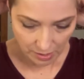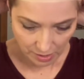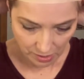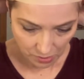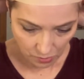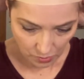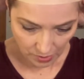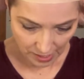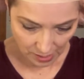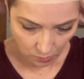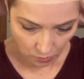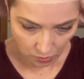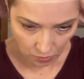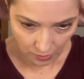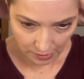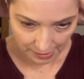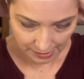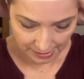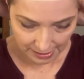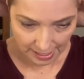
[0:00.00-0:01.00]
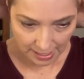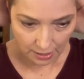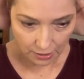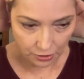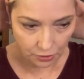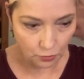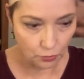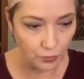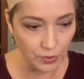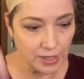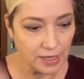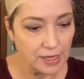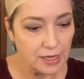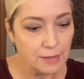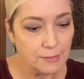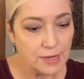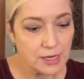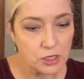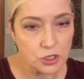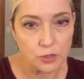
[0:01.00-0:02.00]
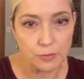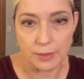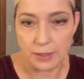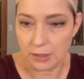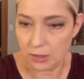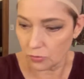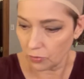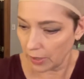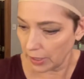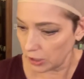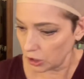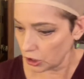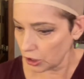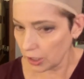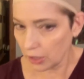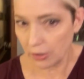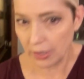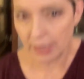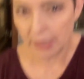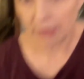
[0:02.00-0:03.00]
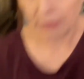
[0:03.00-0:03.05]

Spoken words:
Okay, we're going to take 3 measurements, right, Cherry?